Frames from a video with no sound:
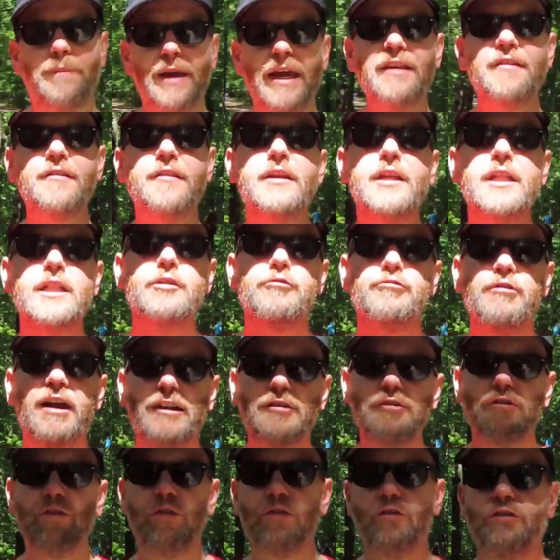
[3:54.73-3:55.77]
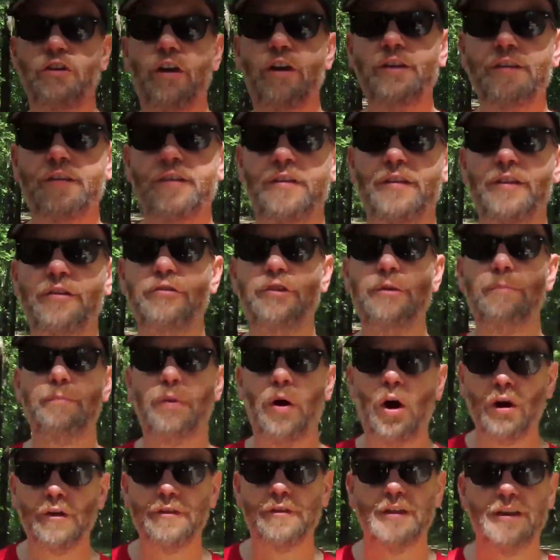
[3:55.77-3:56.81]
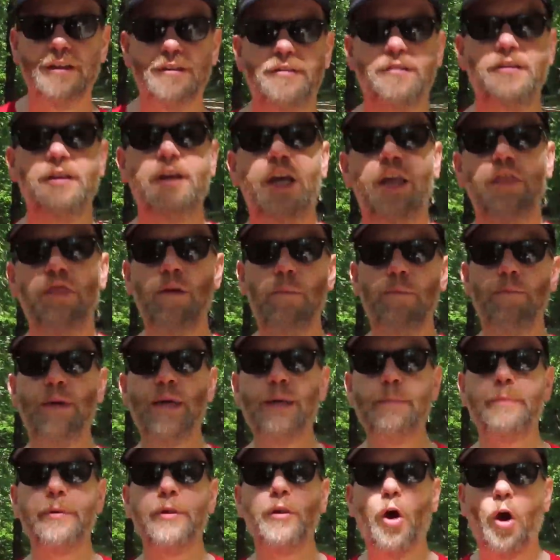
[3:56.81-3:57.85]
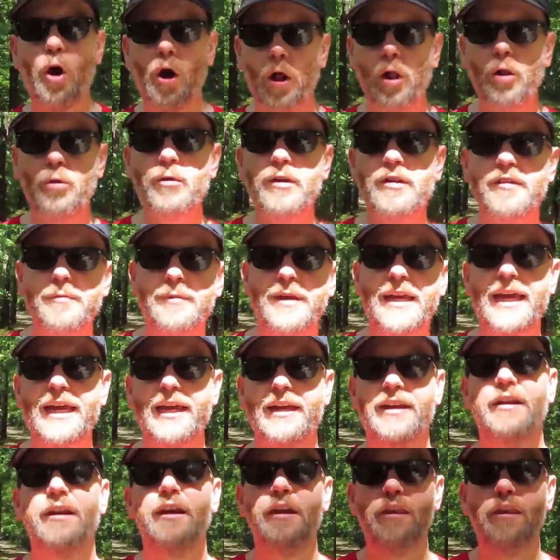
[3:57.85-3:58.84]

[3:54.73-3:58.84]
Basically, rational choice theory posits that people always make